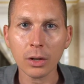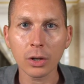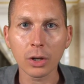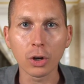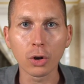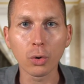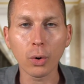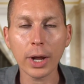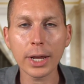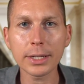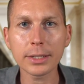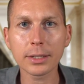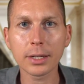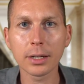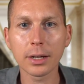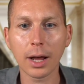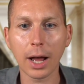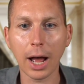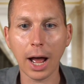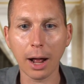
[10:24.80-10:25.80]
great
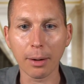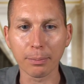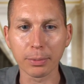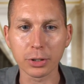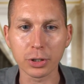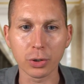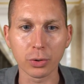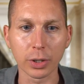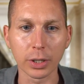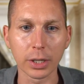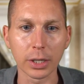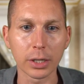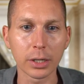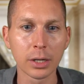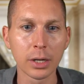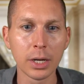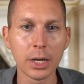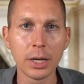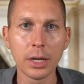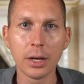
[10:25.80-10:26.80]
opportunity,
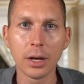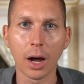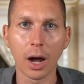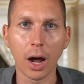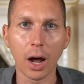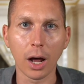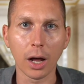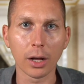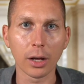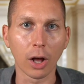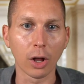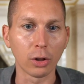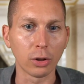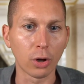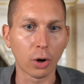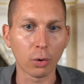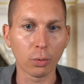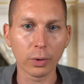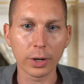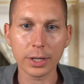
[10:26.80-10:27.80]
a low
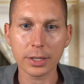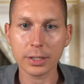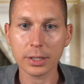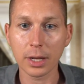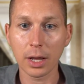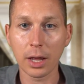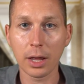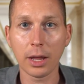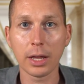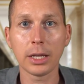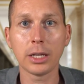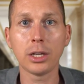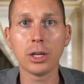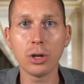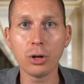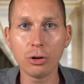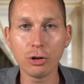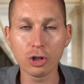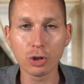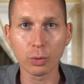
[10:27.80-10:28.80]
risk,
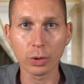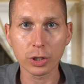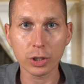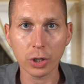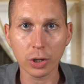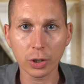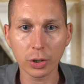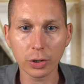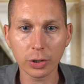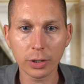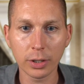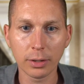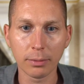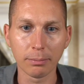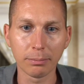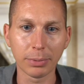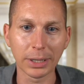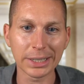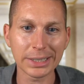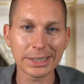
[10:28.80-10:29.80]
huge return.
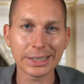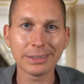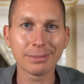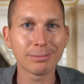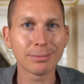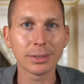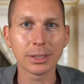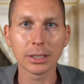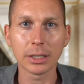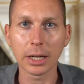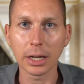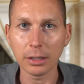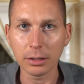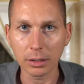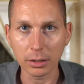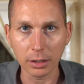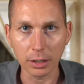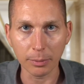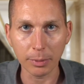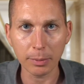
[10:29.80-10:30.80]
But
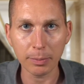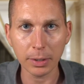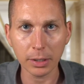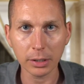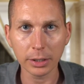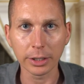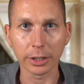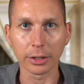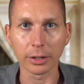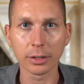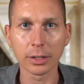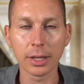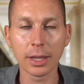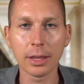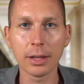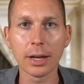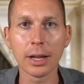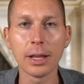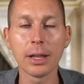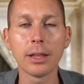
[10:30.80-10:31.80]
let me be clear,
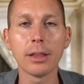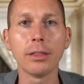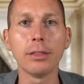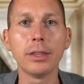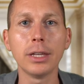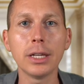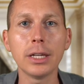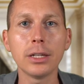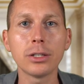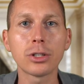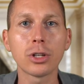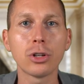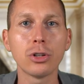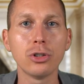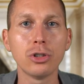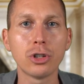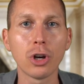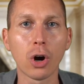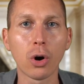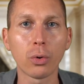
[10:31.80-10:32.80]
these
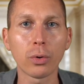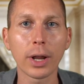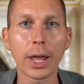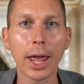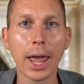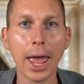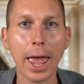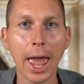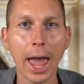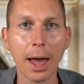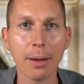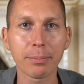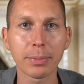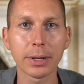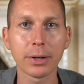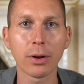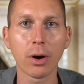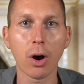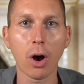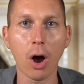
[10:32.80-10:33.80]
don't happen
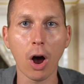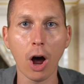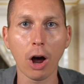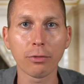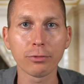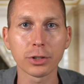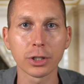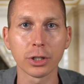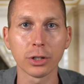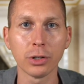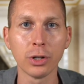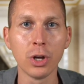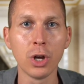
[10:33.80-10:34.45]
often